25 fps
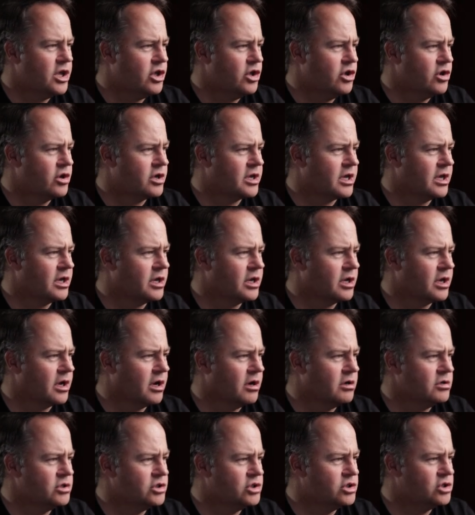you can
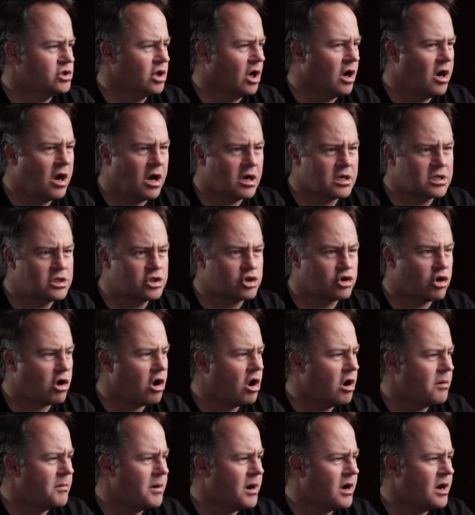go dark
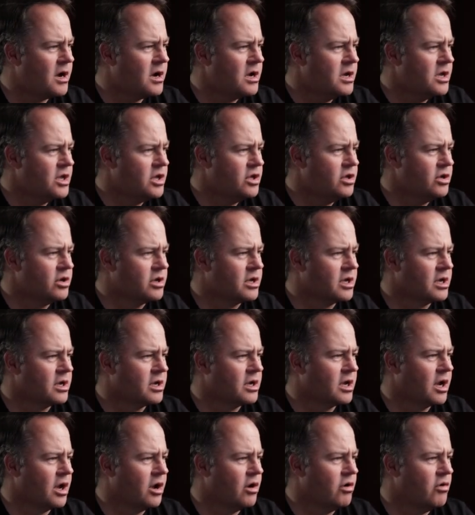drama, you can
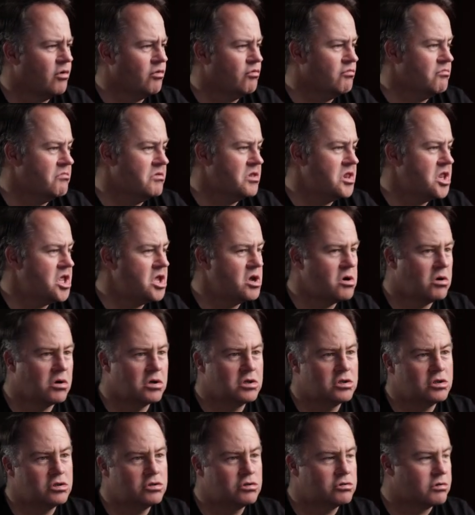go
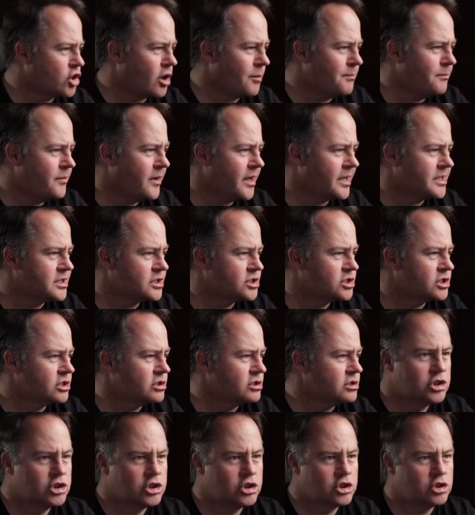neon tropics,
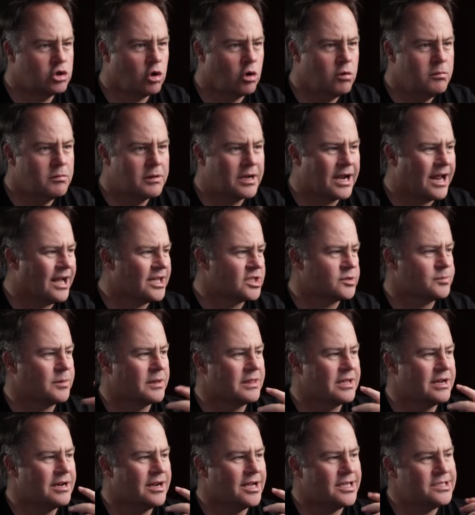storm clouds.
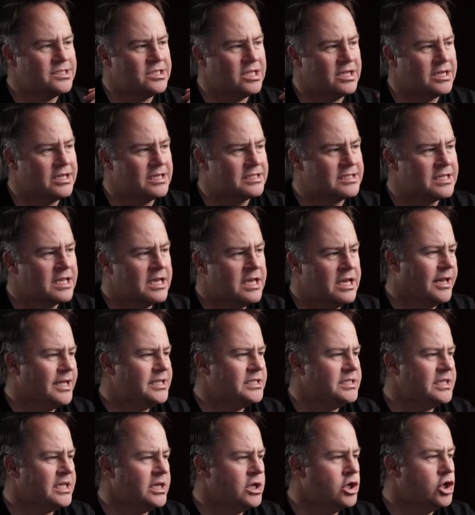But the nice thing is,
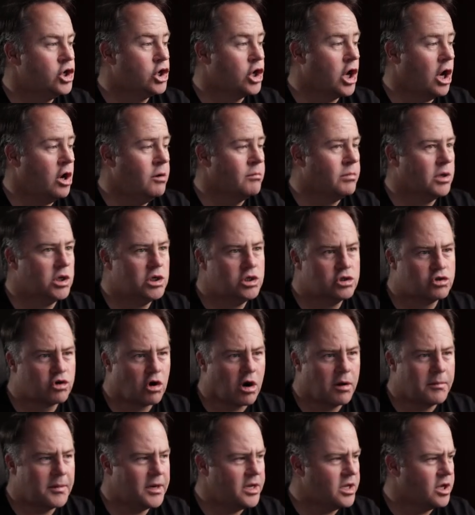let's say you go blue
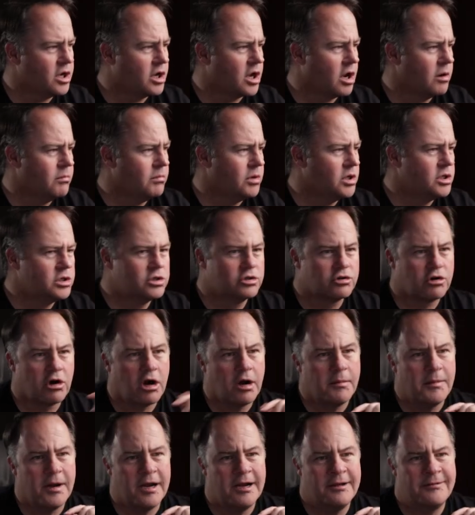
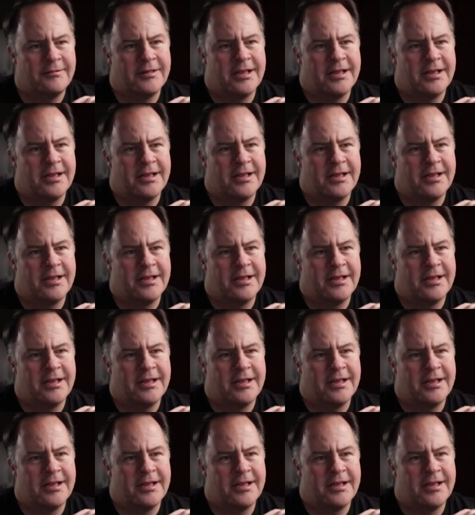drama,